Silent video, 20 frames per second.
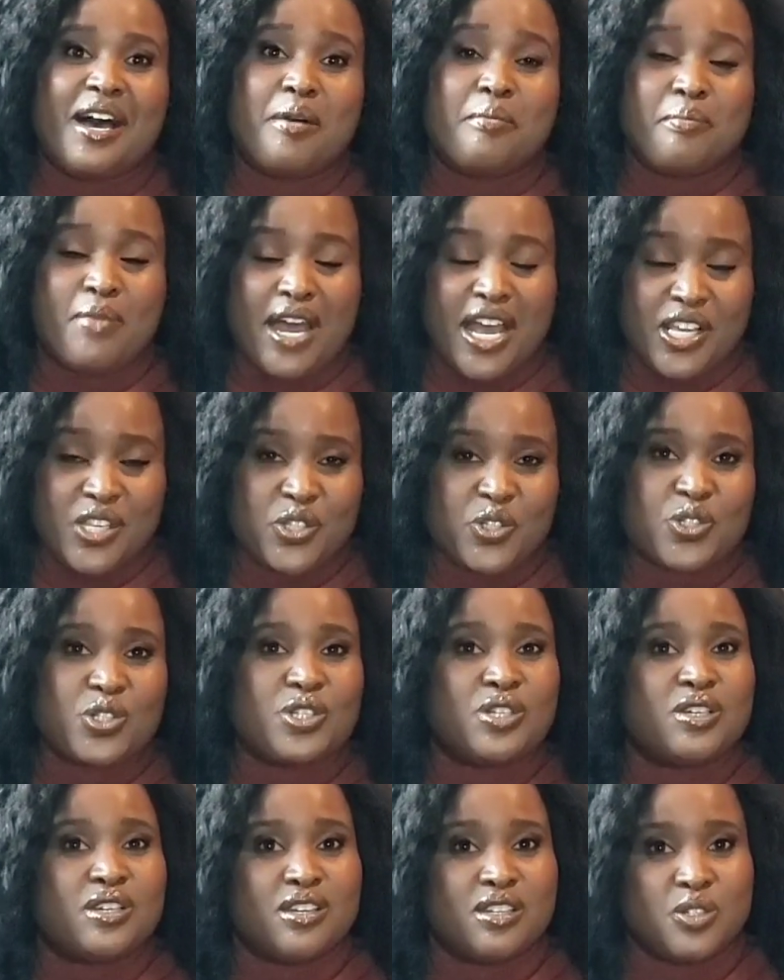March
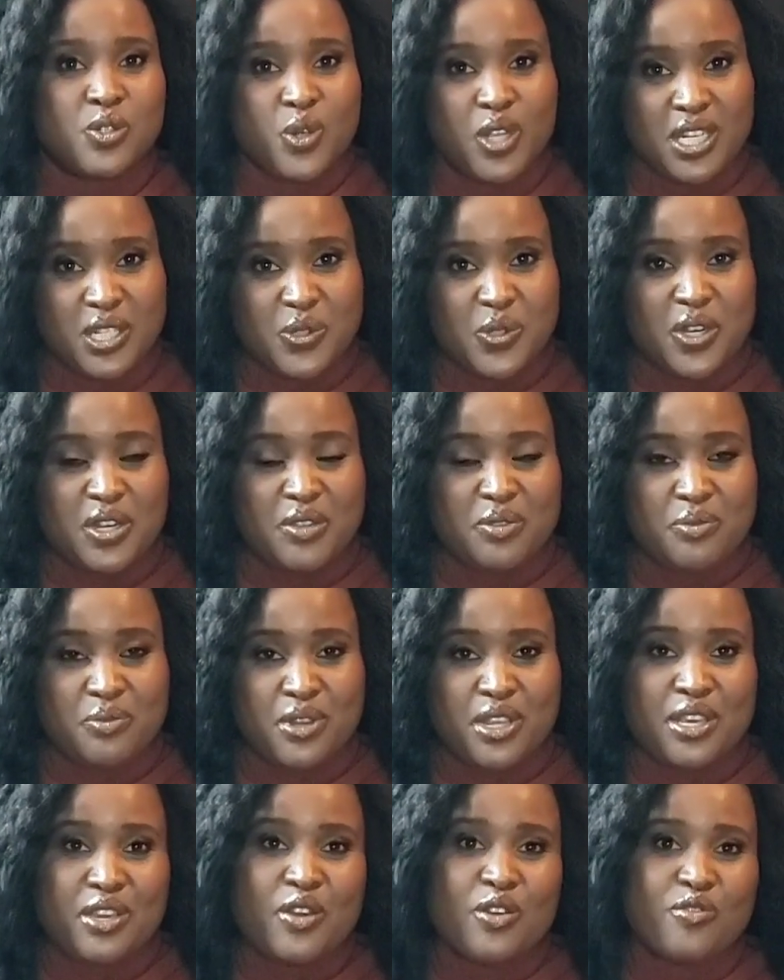
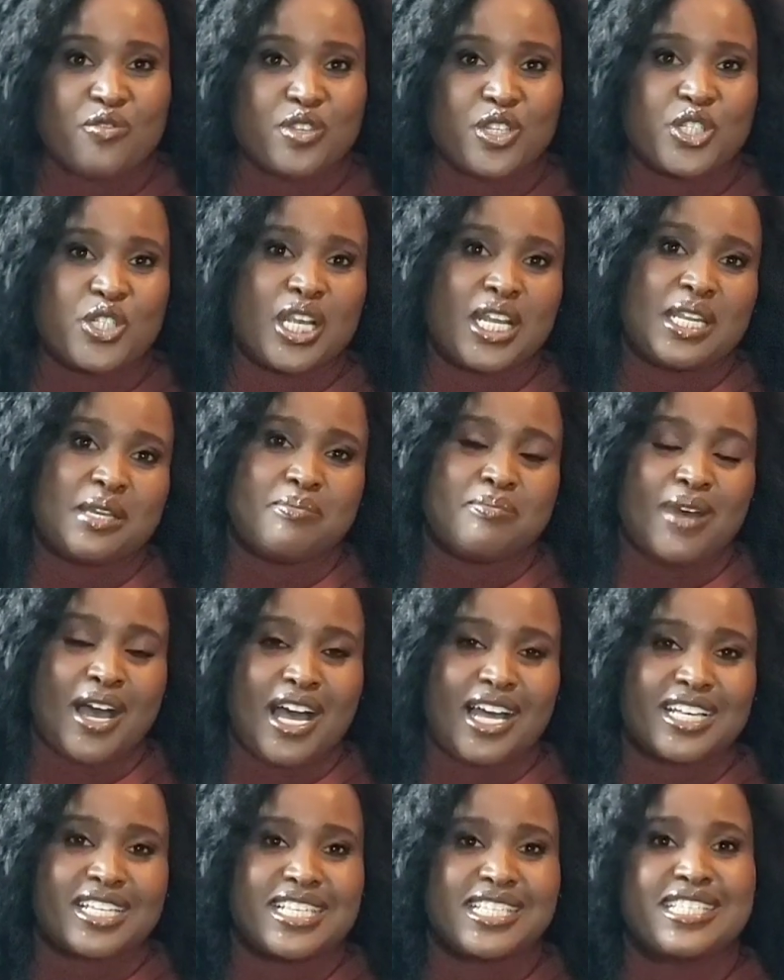2023 officially
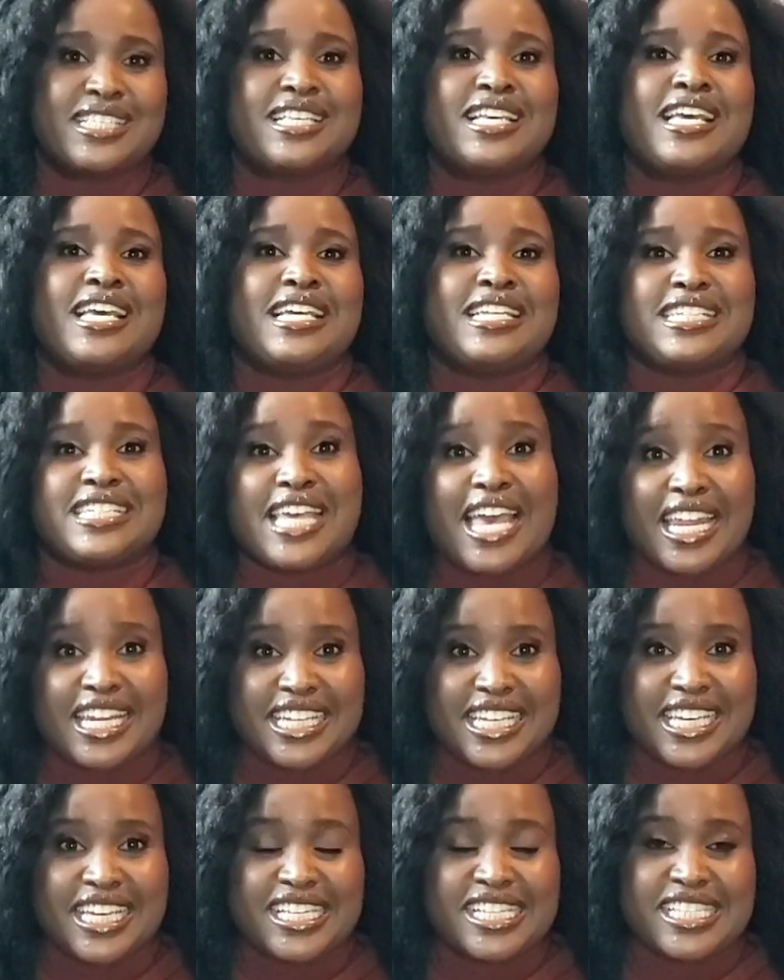marks 10
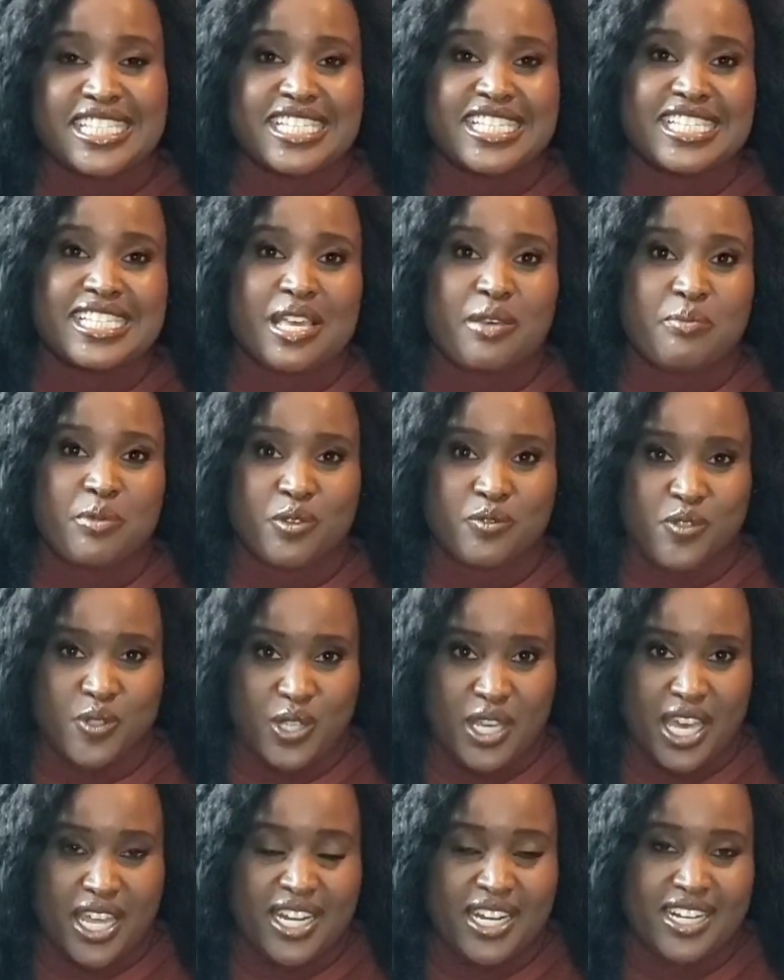years since I moved to
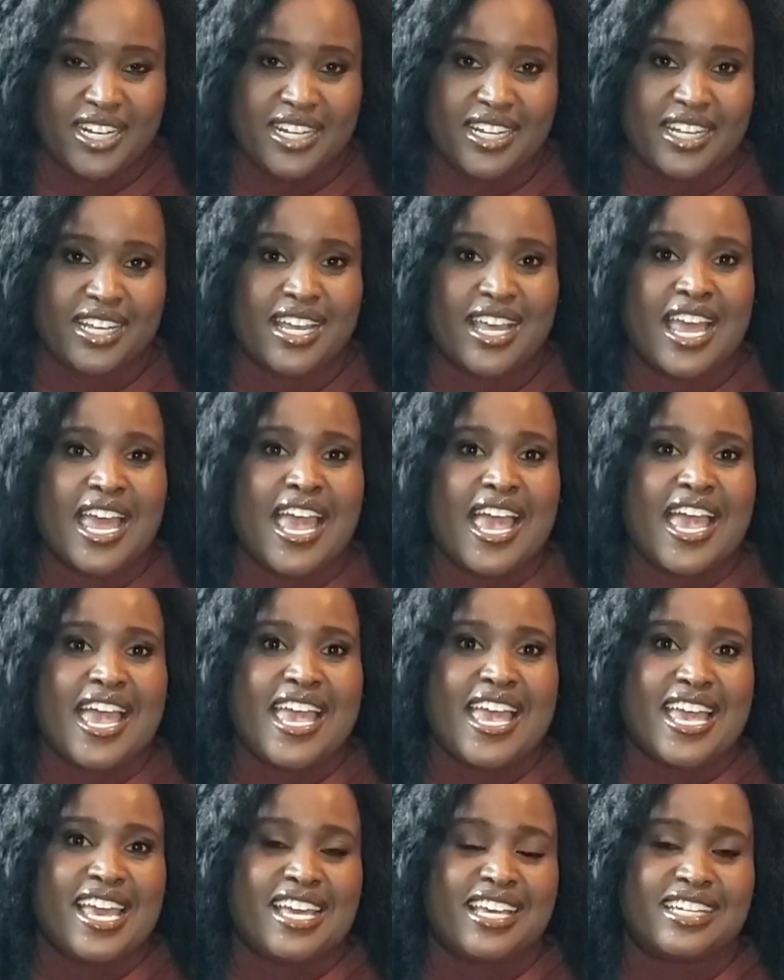Canada,
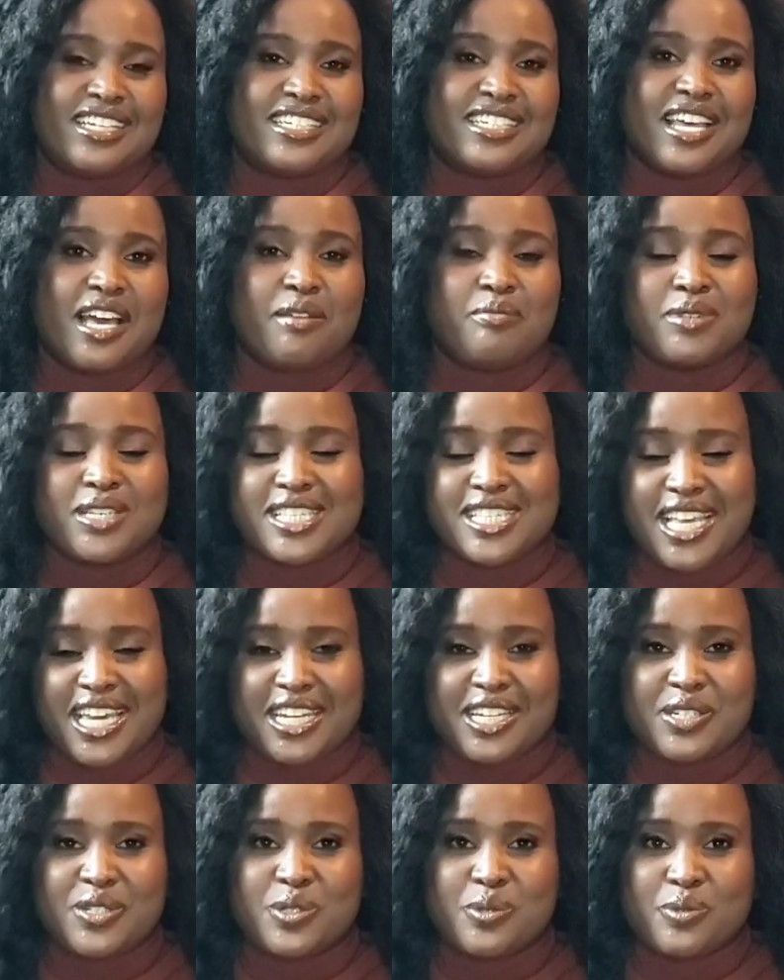and I'm
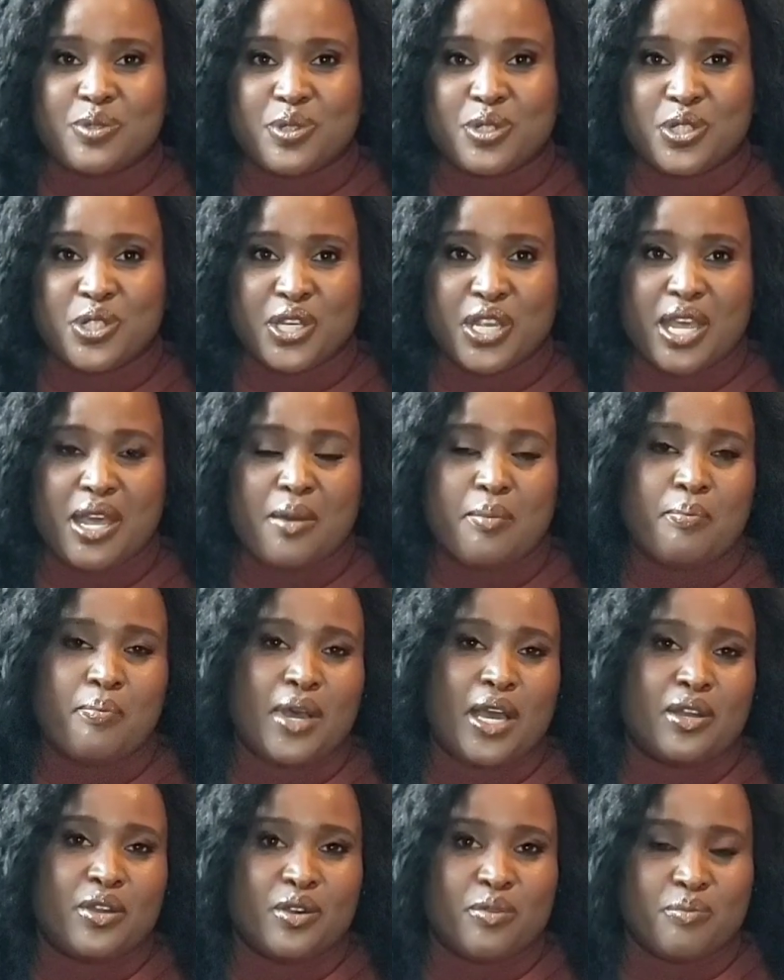excited to share
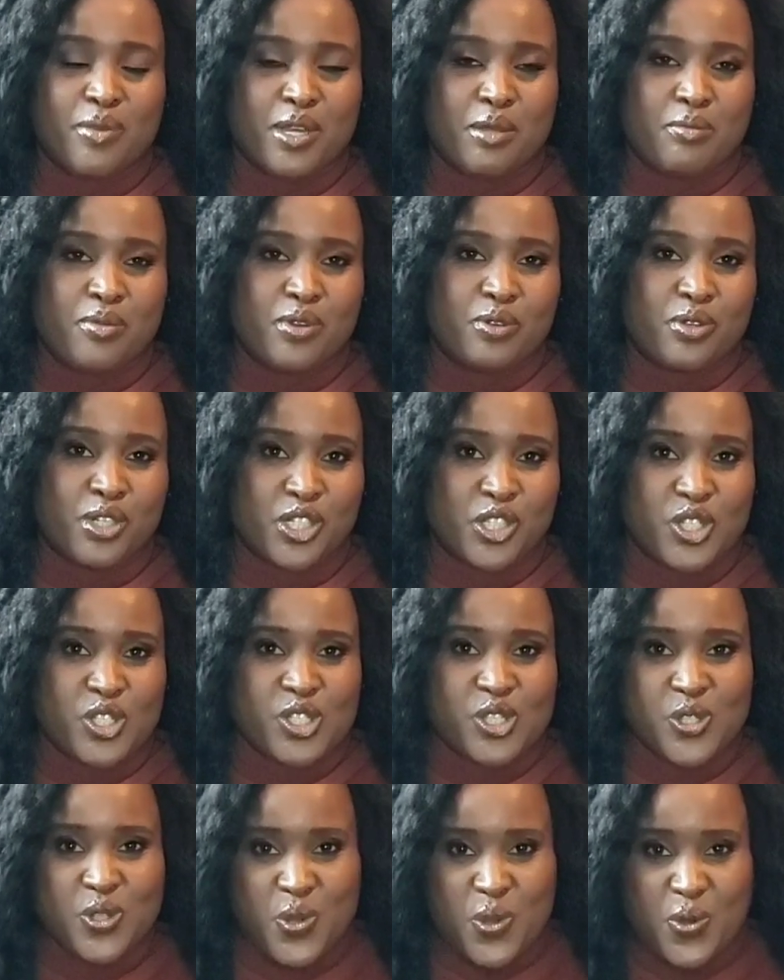part of my immigration
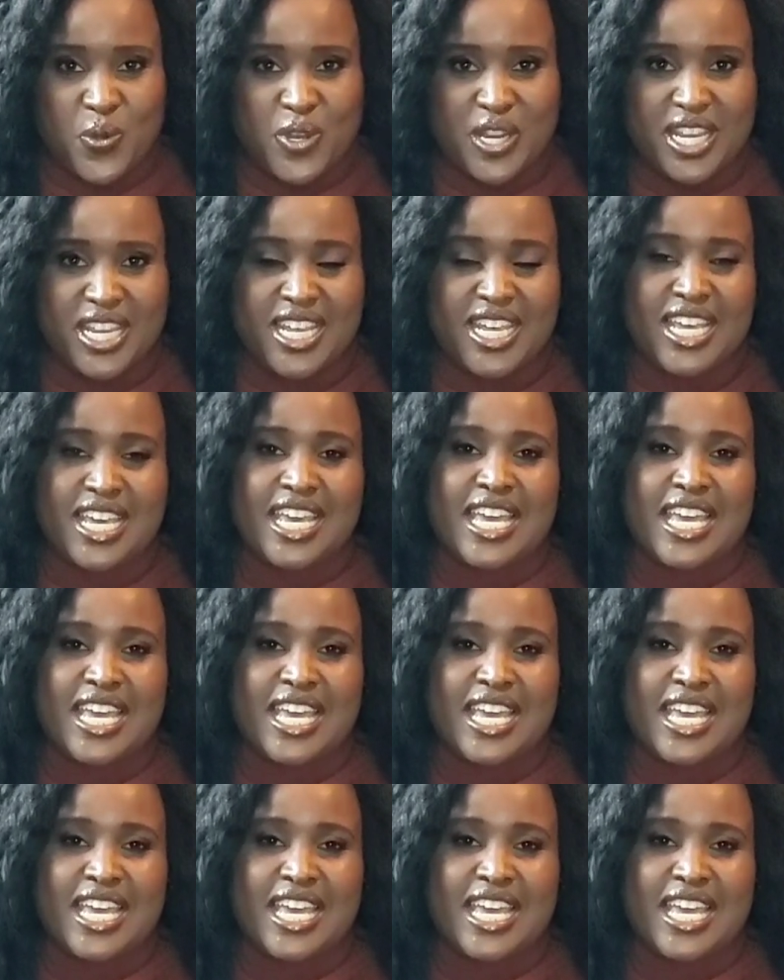story.